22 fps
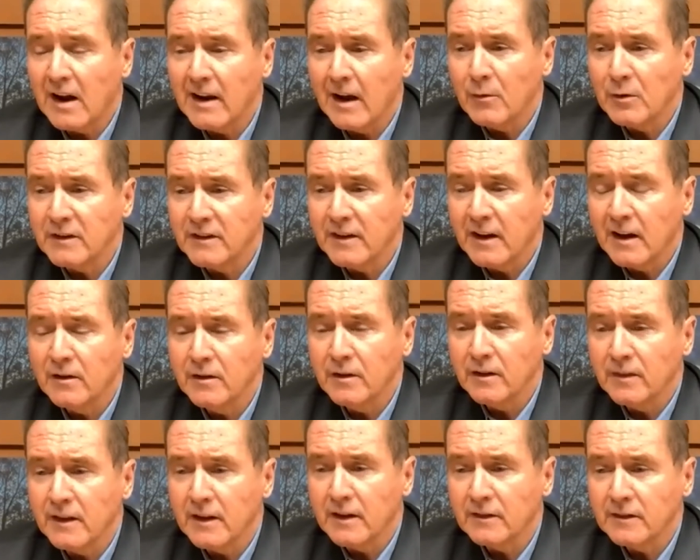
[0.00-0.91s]
I would tell you
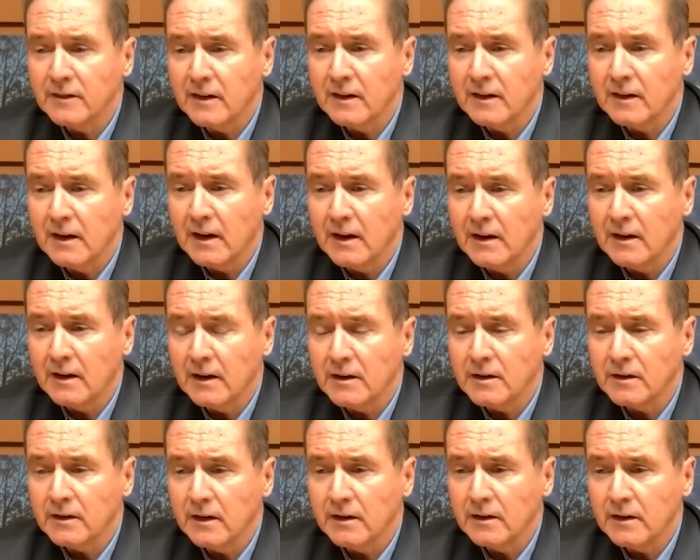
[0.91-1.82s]
this, and
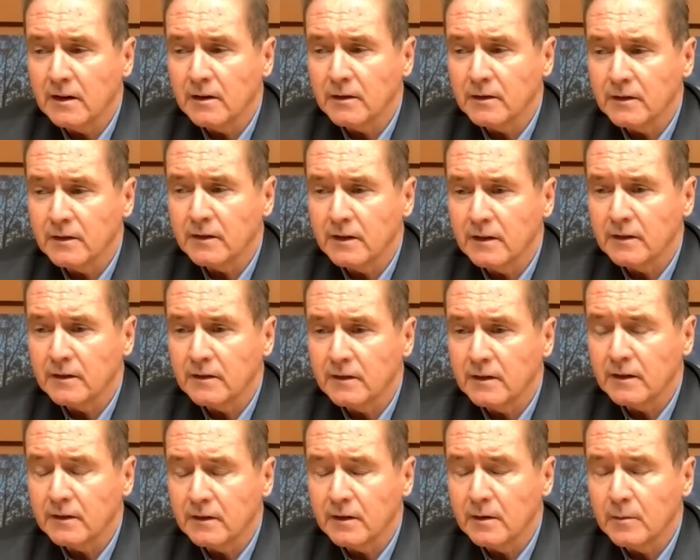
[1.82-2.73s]

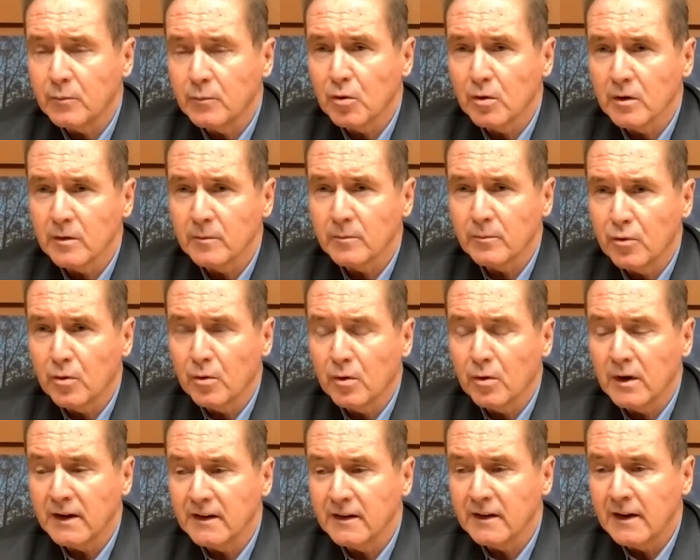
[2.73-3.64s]
it's an important
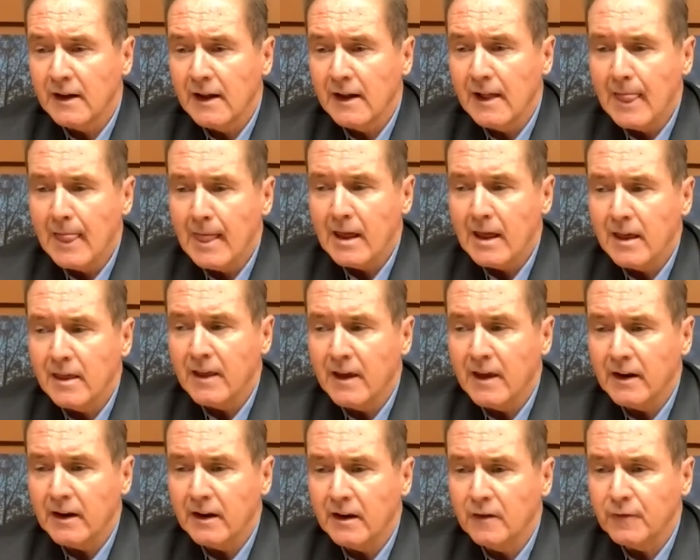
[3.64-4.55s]
point,
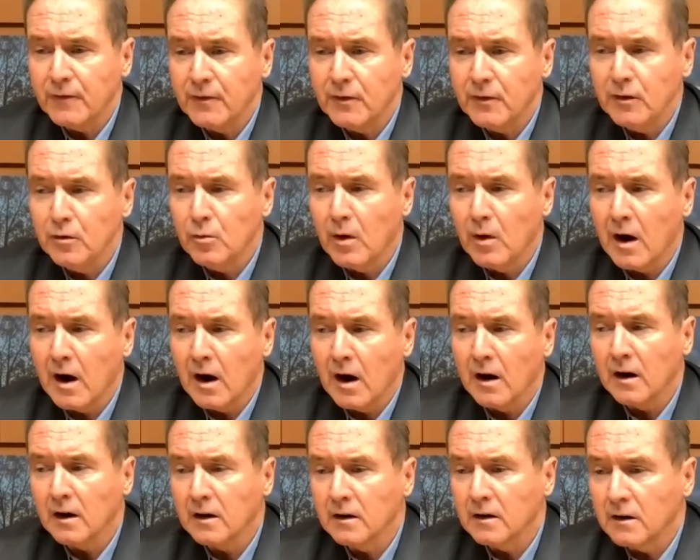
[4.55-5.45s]
that if you
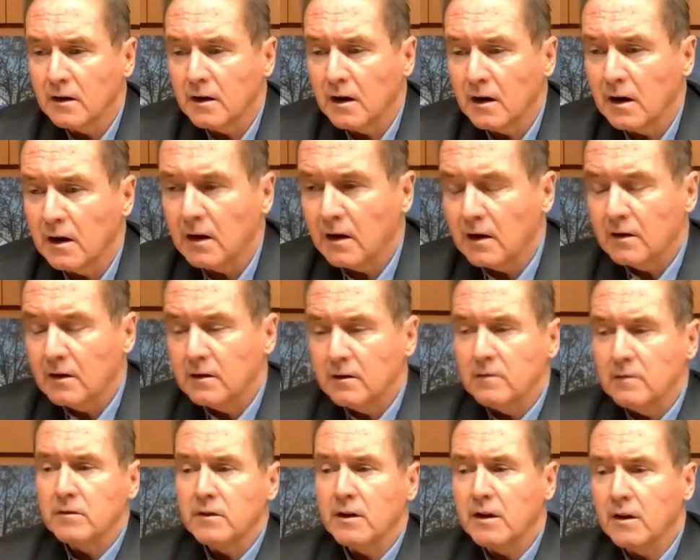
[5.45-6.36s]
are,
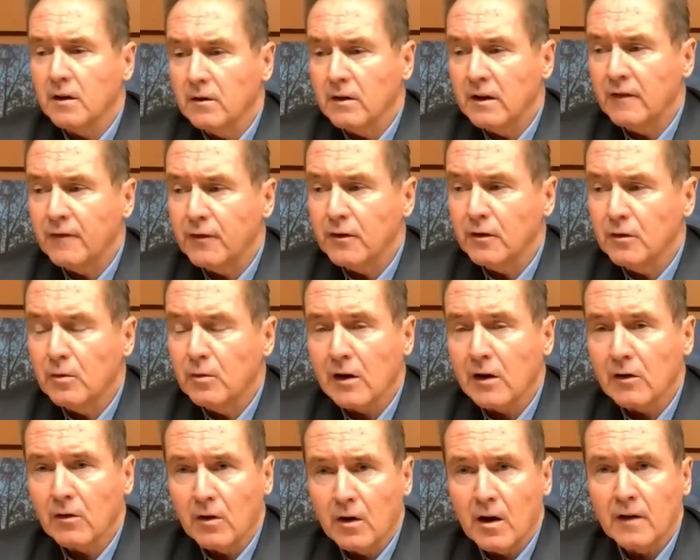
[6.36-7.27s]
if you
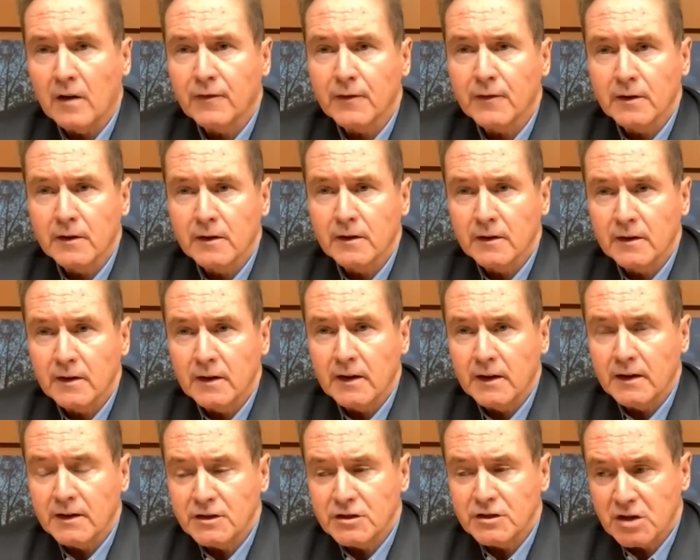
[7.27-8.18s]
are offered
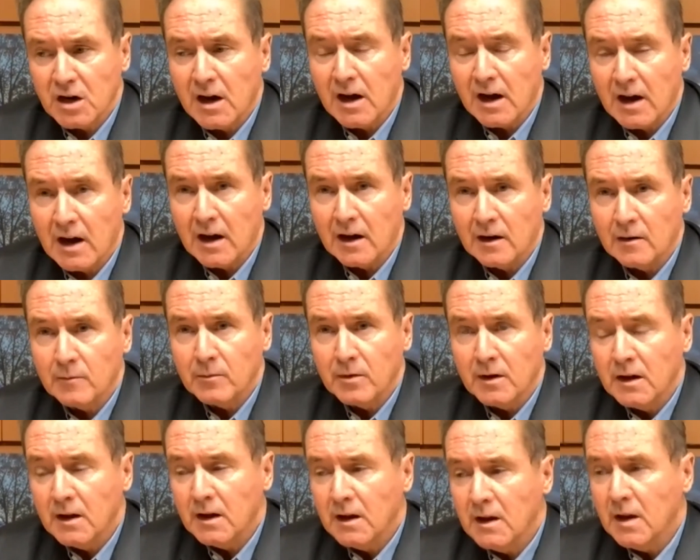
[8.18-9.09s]
a job
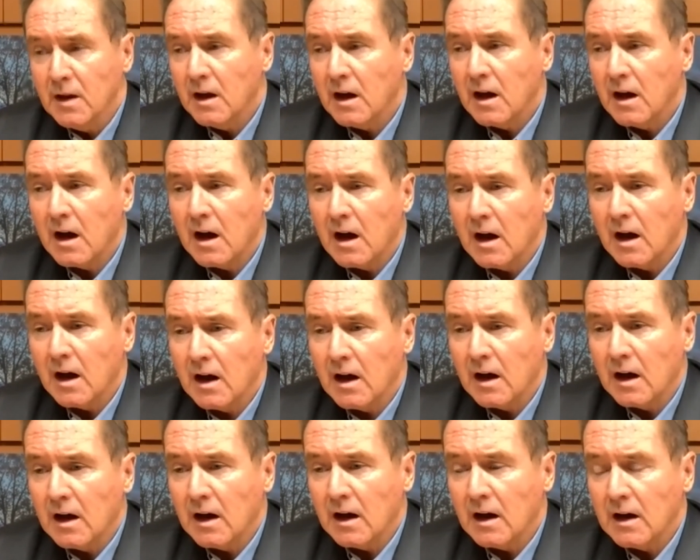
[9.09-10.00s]

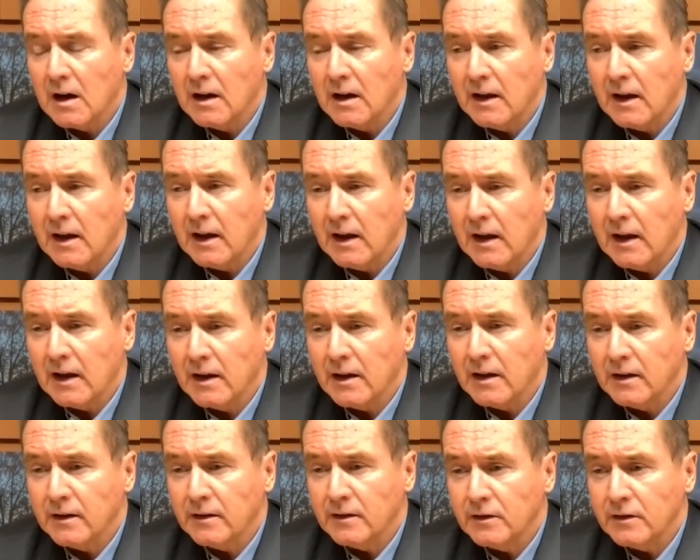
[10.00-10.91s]

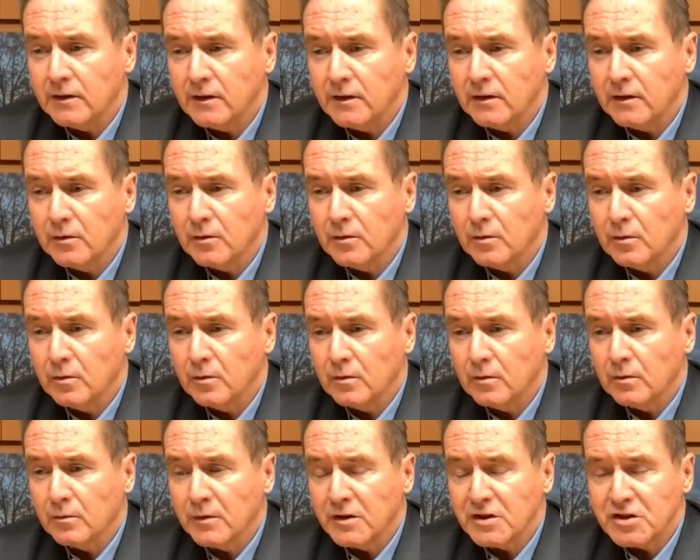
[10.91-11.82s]
and you
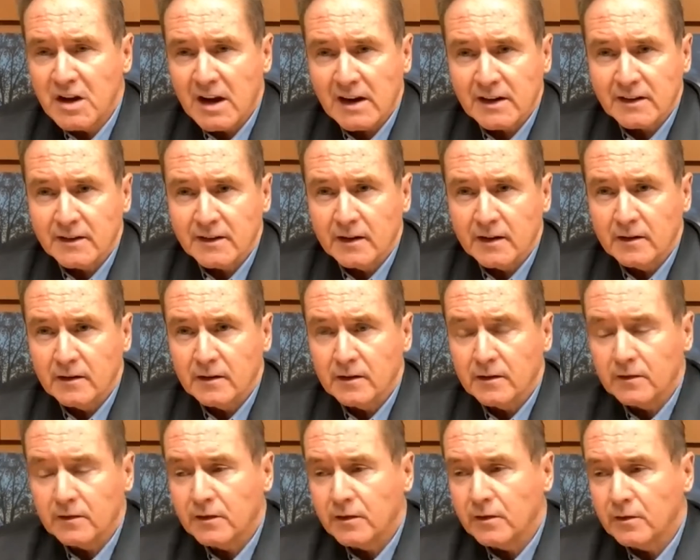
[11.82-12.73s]
reject it
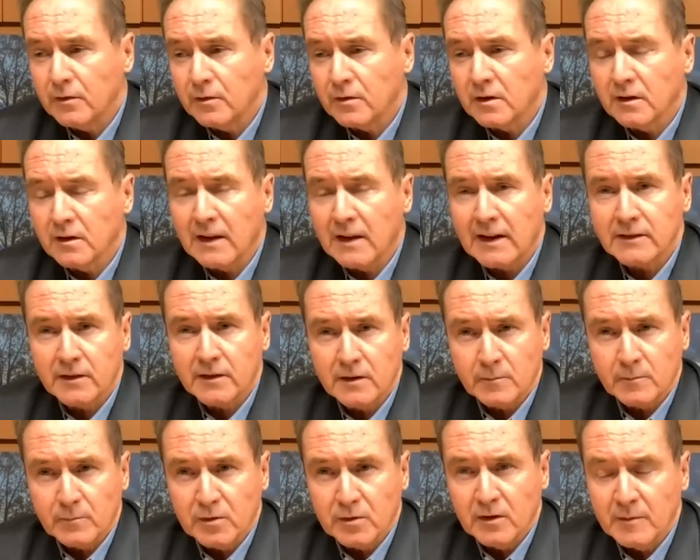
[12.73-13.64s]
to collect
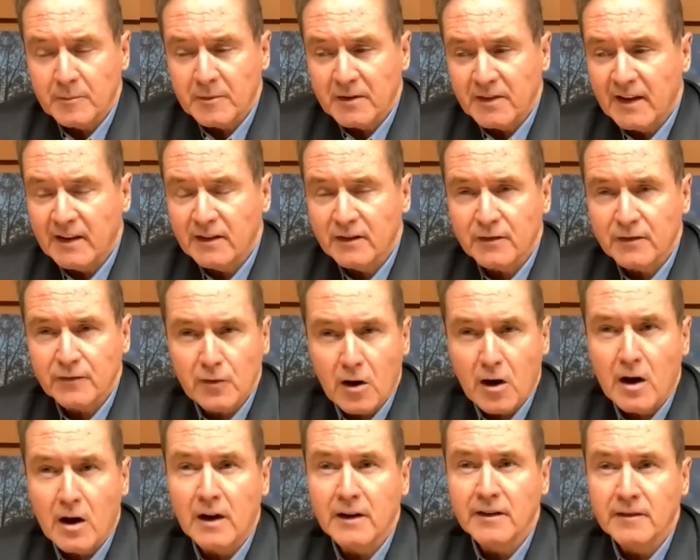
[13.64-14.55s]
unemployment, that's
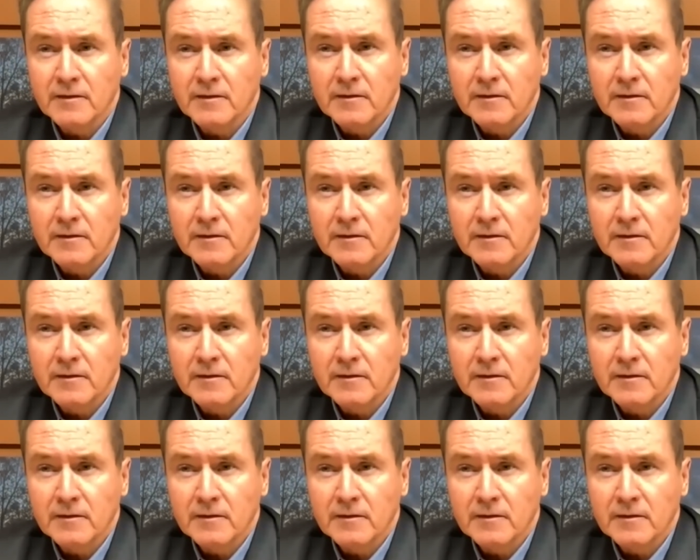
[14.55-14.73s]
fraud,